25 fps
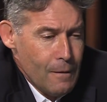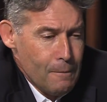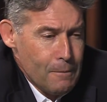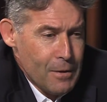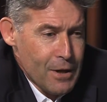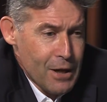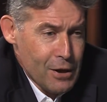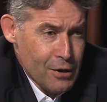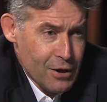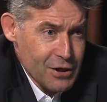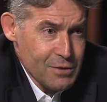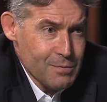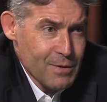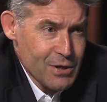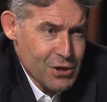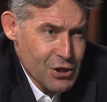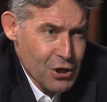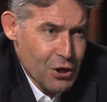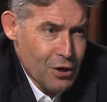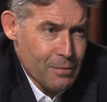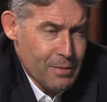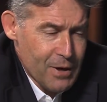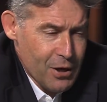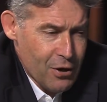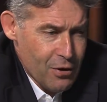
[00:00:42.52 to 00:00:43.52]
But I lost my
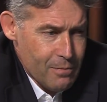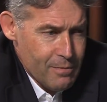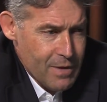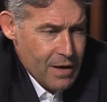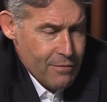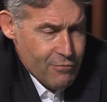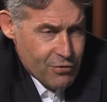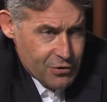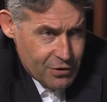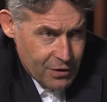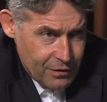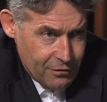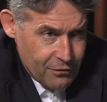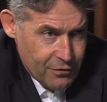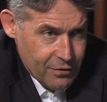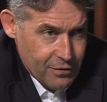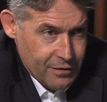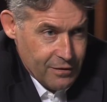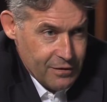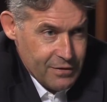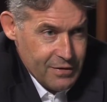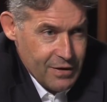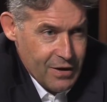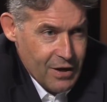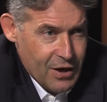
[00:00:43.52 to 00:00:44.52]
job, I got made
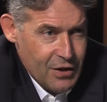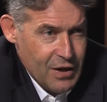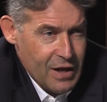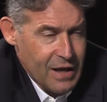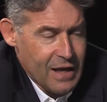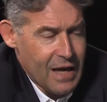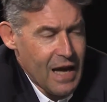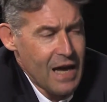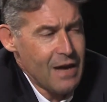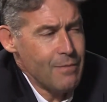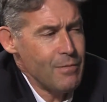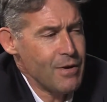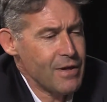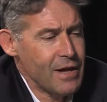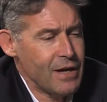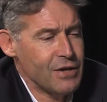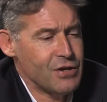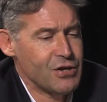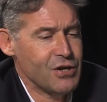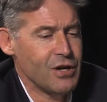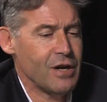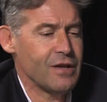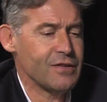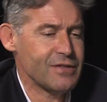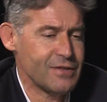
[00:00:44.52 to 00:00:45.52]
redundant, and it gave me that
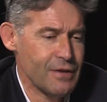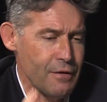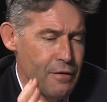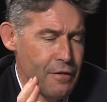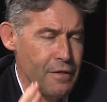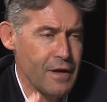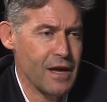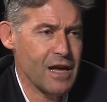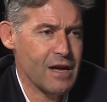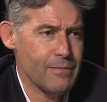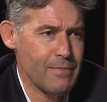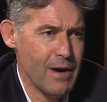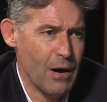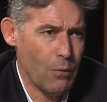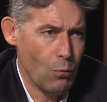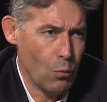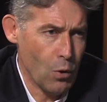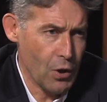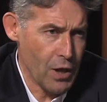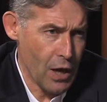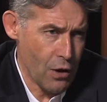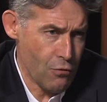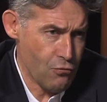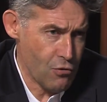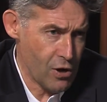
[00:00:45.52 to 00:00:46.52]
chance to think about
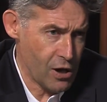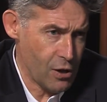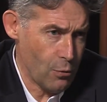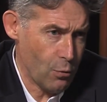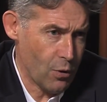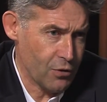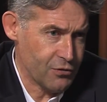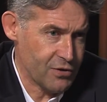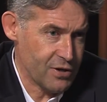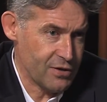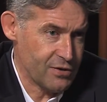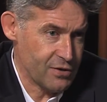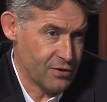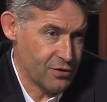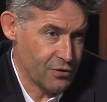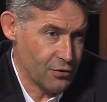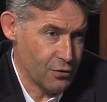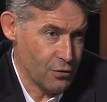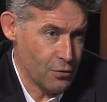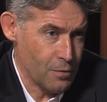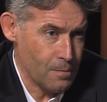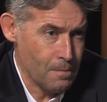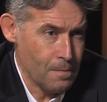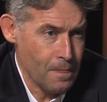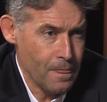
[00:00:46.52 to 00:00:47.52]
what I really wanted to
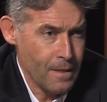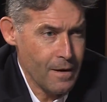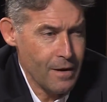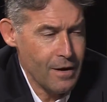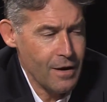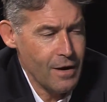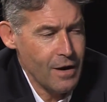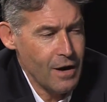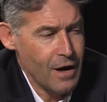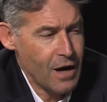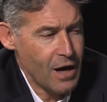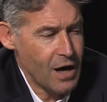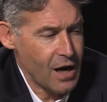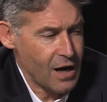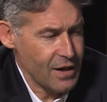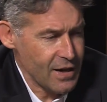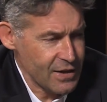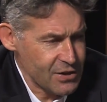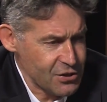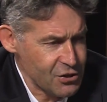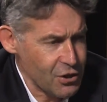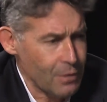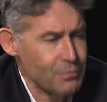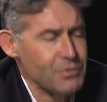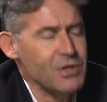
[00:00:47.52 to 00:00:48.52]
do. And I
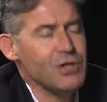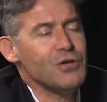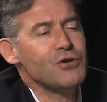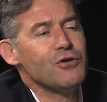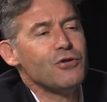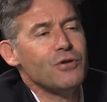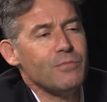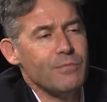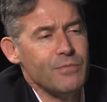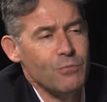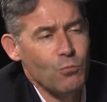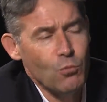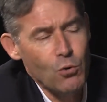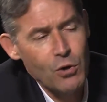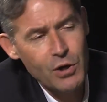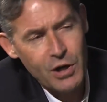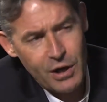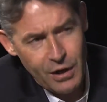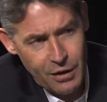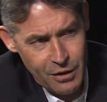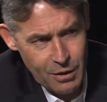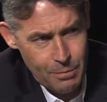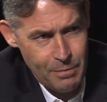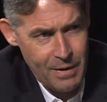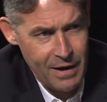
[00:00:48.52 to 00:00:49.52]
stopped enjoying
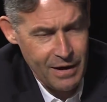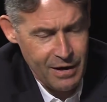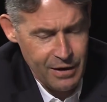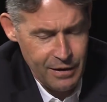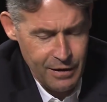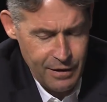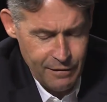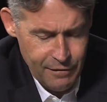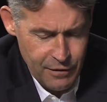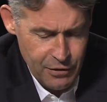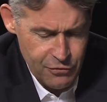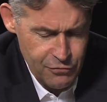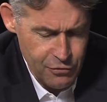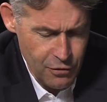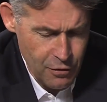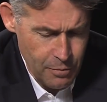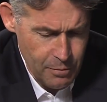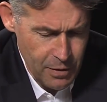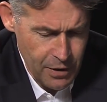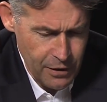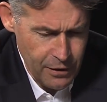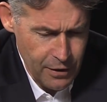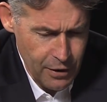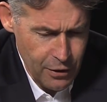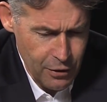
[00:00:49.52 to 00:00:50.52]
working at the bank, if the truth
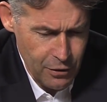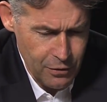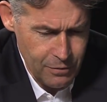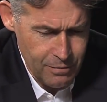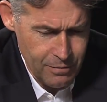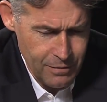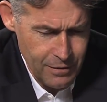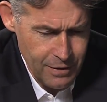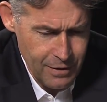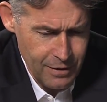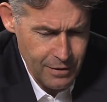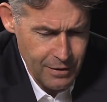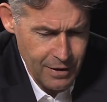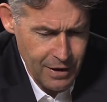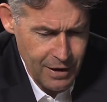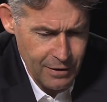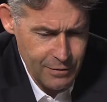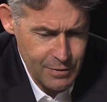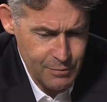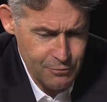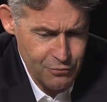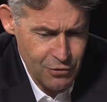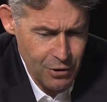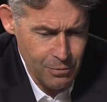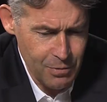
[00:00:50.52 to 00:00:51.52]
be known. I
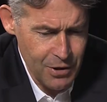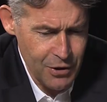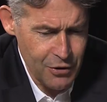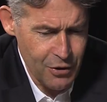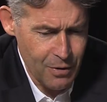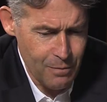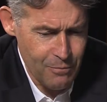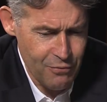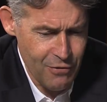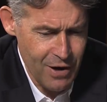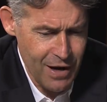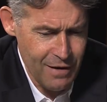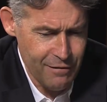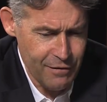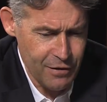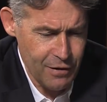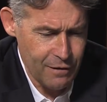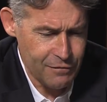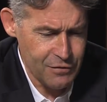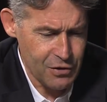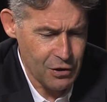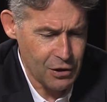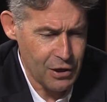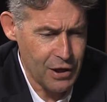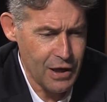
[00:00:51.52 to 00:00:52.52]
was probably not brave
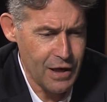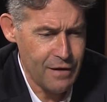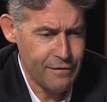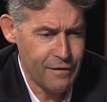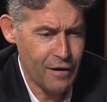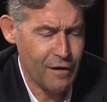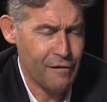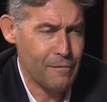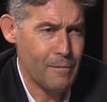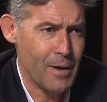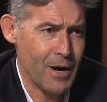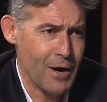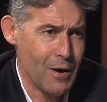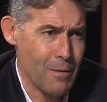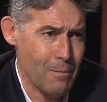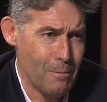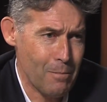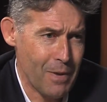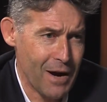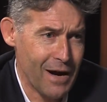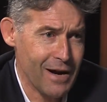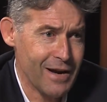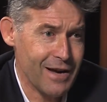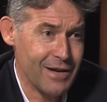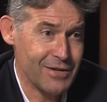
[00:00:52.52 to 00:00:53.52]
enough to leave off my own
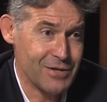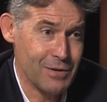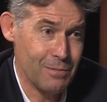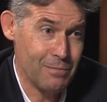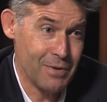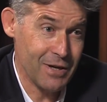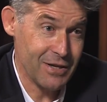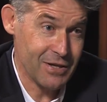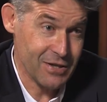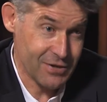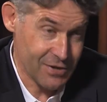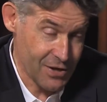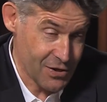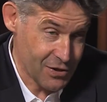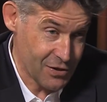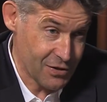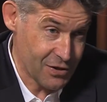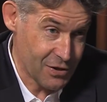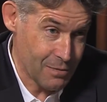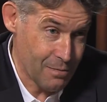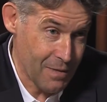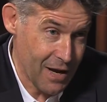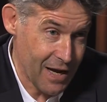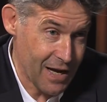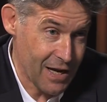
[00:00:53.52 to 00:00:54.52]
back, it's a big decision
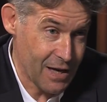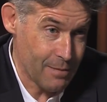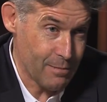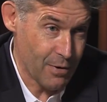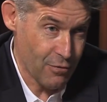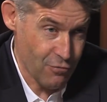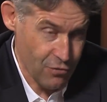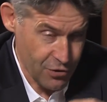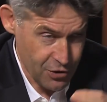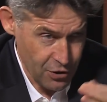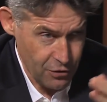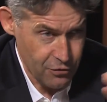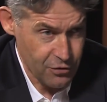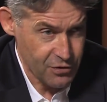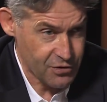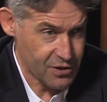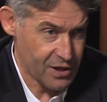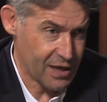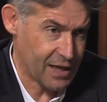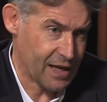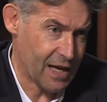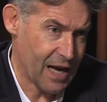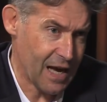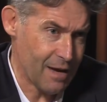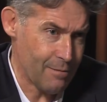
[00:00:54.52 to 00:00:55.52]
to make, but
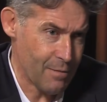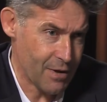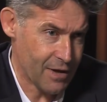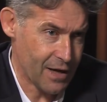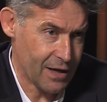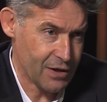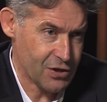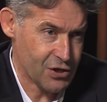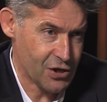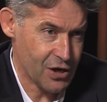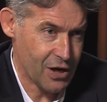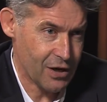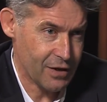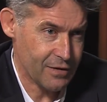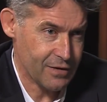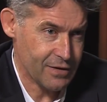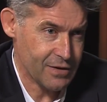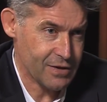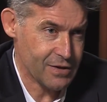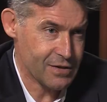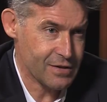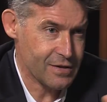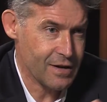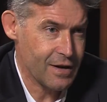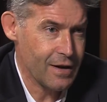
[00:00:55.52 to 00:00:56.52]
redundancy gave me that
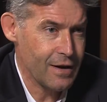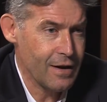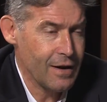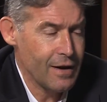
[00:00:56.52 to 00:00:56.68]
chance.